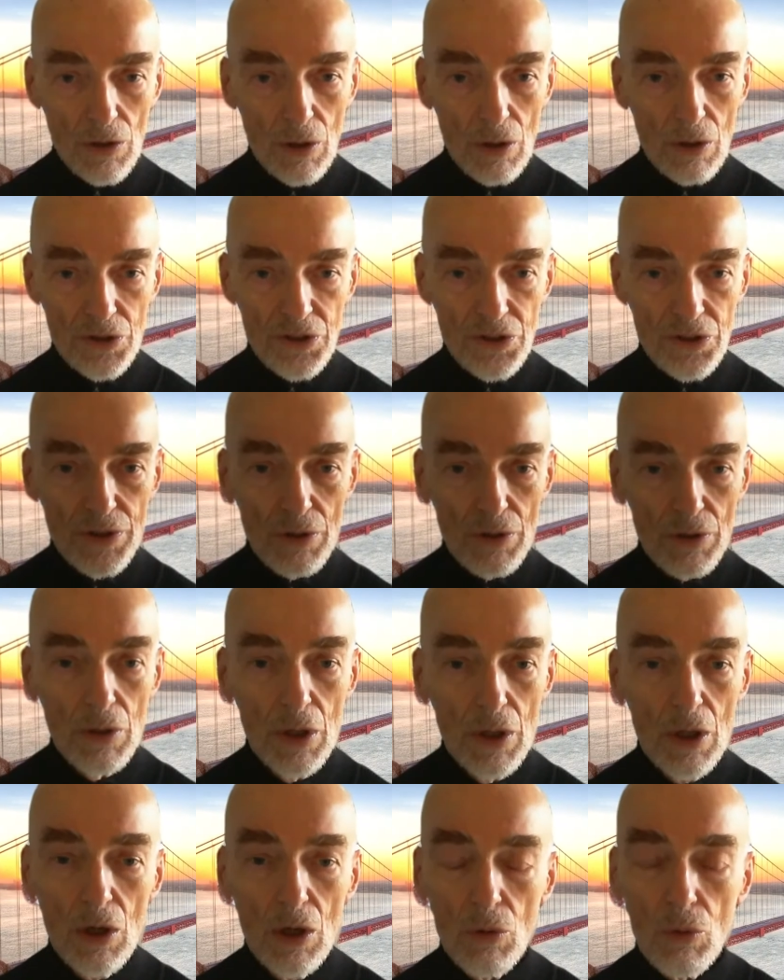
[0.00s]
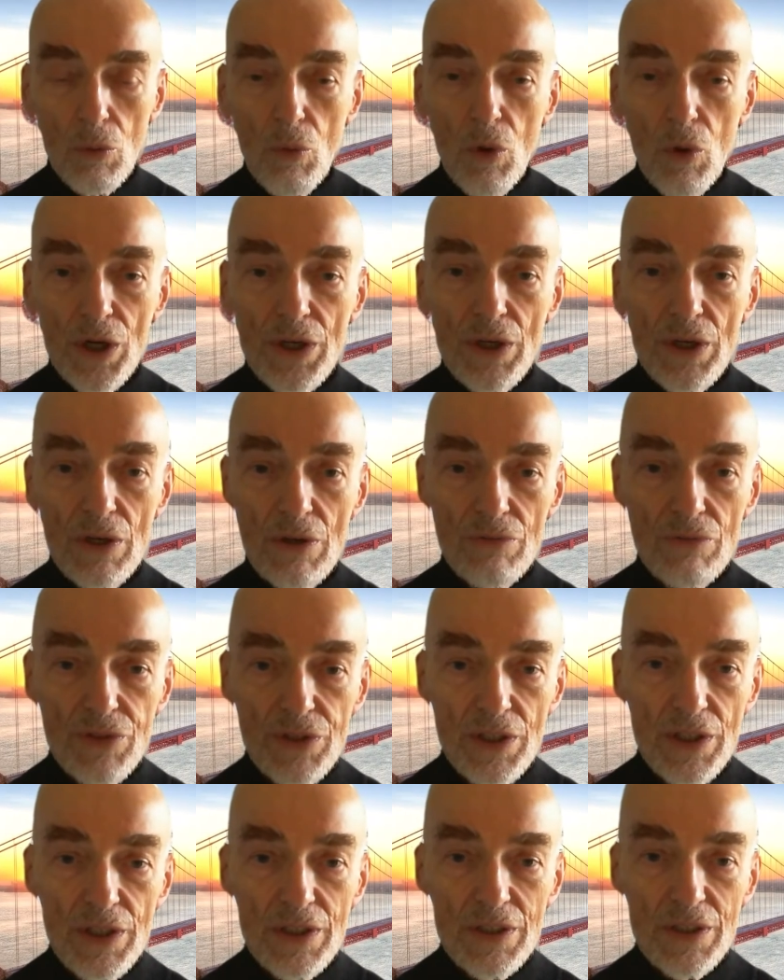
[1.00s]
also, one of
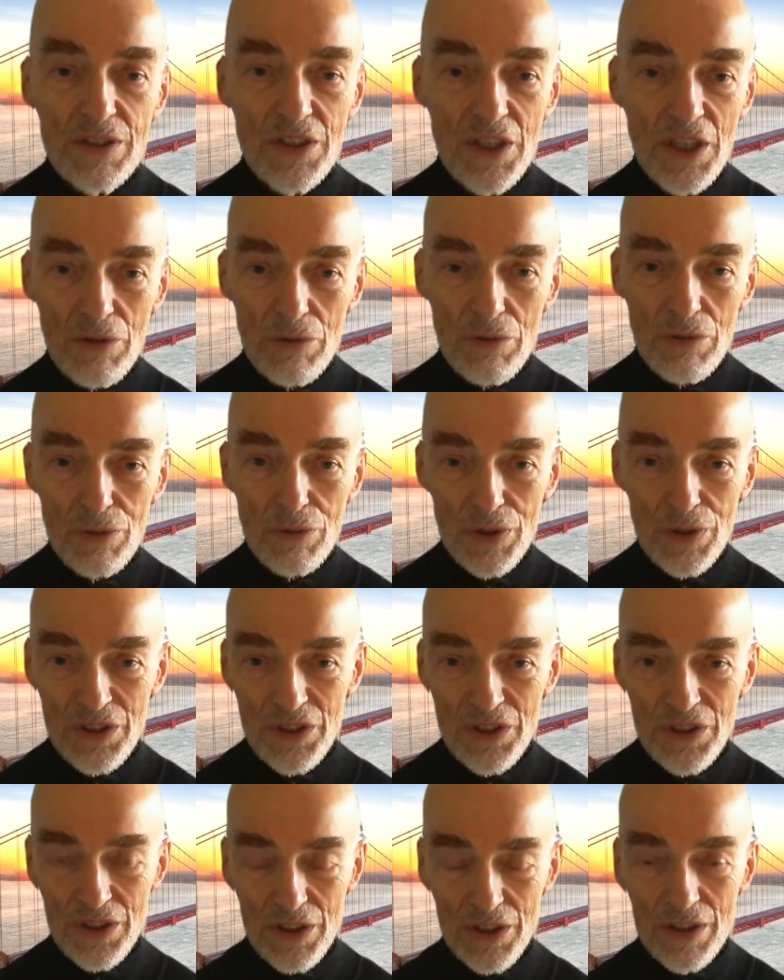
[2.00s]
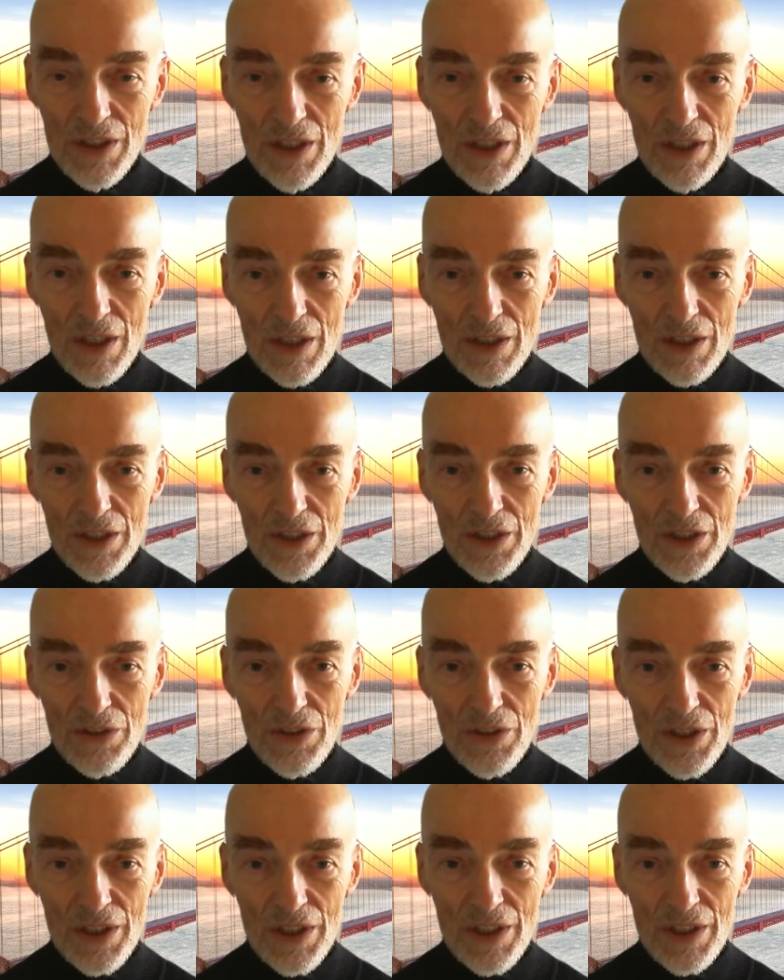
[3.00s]
the terrorists in
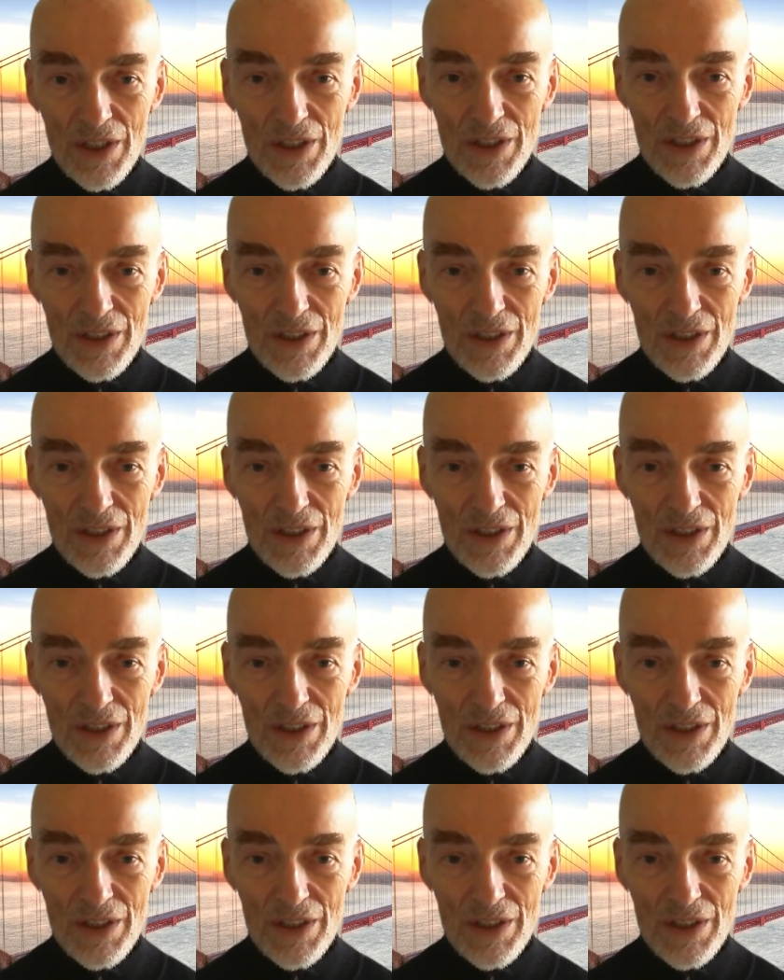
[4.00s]
the